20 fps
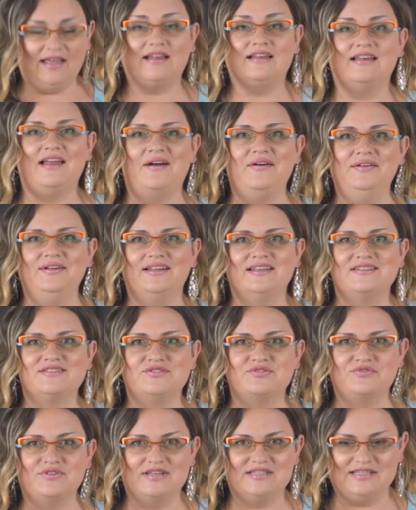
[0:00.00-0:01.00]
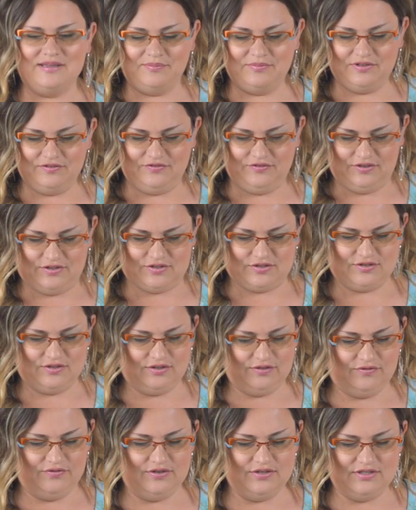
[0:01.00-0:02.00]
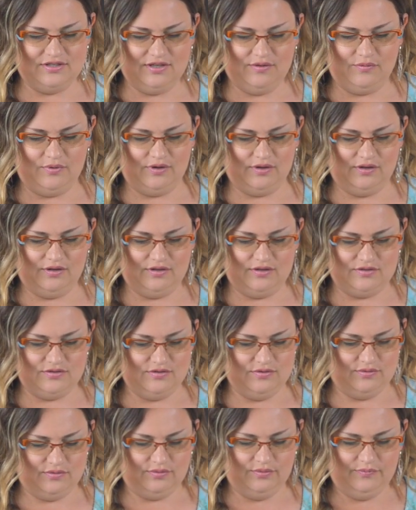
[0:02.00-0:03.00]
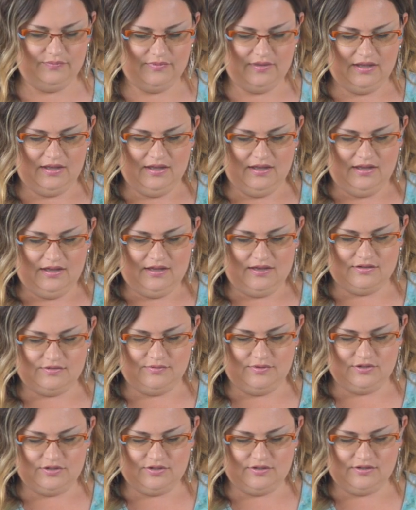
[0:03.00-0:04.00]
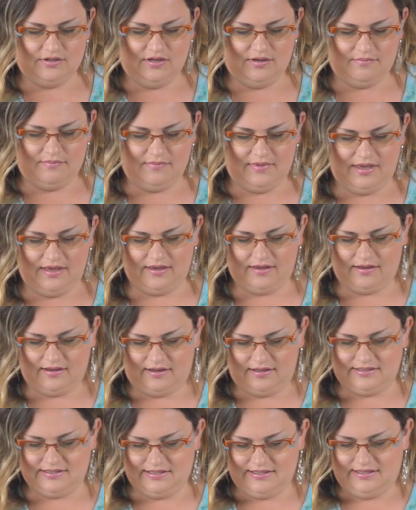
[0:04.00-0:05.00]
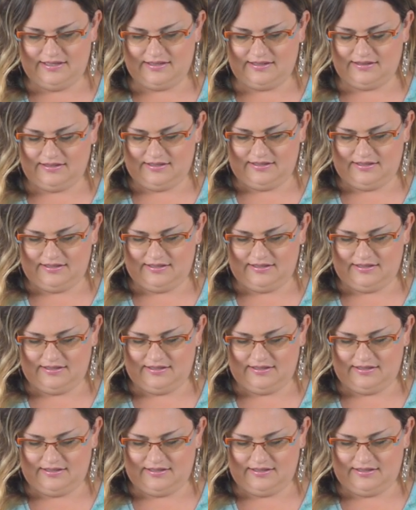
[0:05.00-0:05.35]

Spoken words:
Now let's dress up the fish. So the first thing we're gonna do is we're just gonna make cuts like